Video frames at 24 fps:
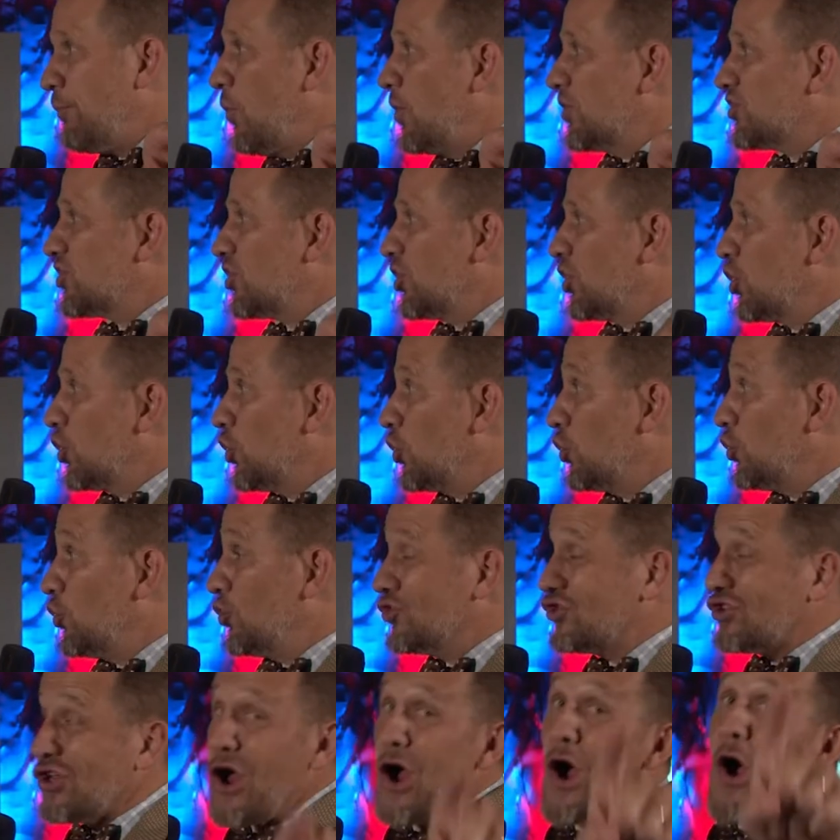boys and
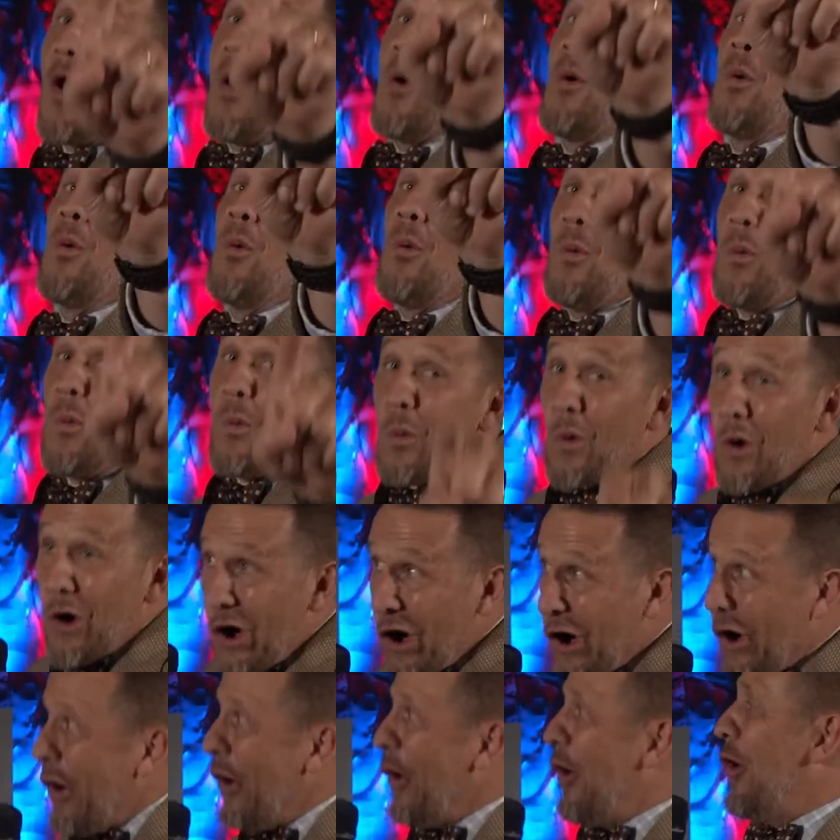girls?
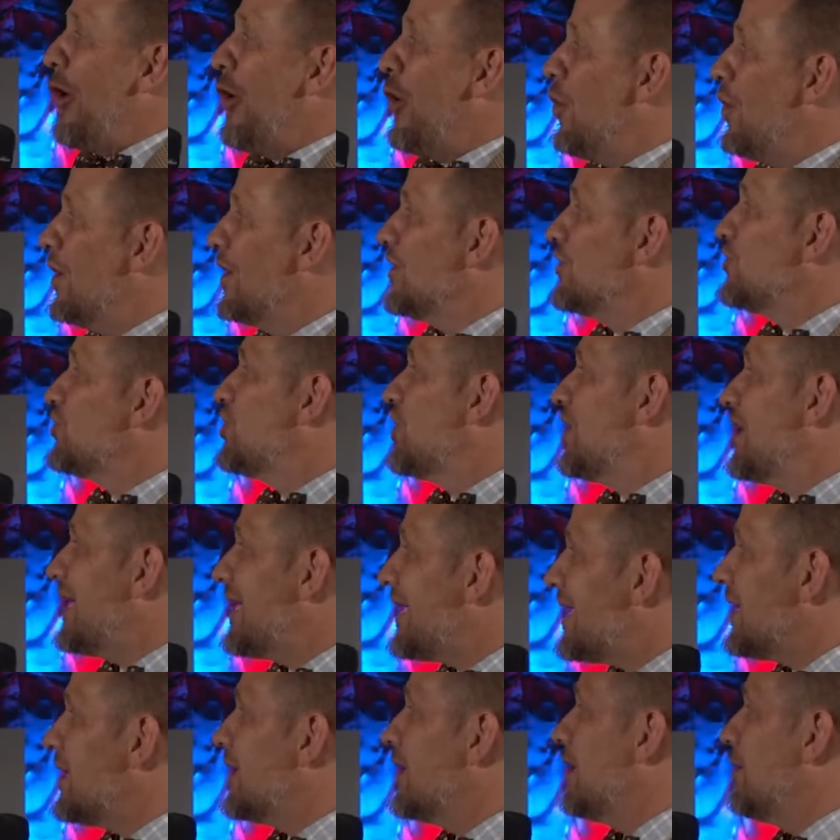Woe to
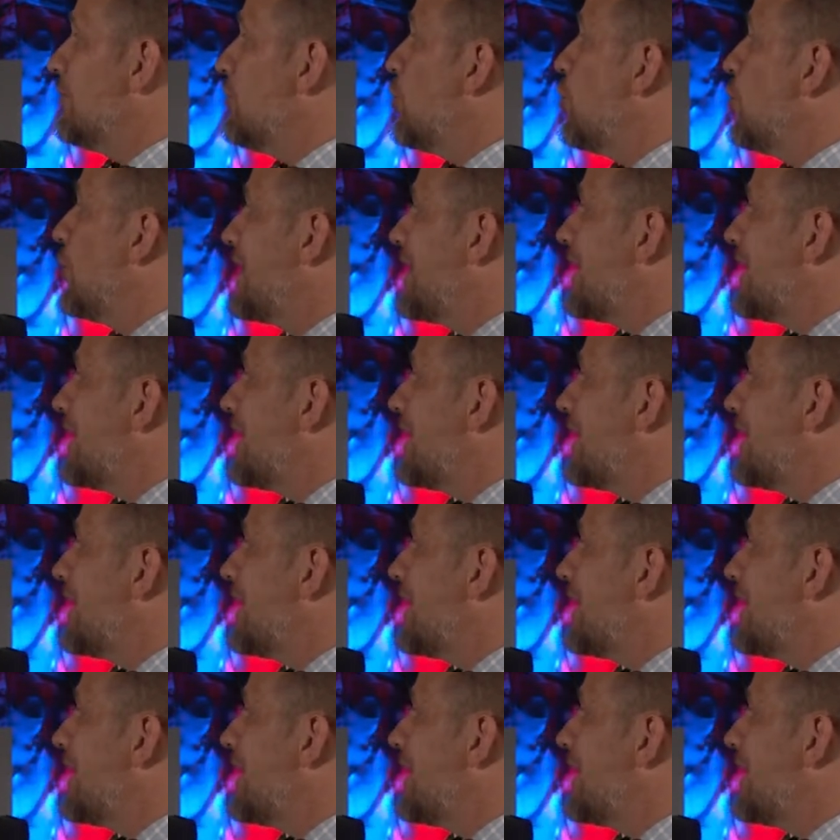him who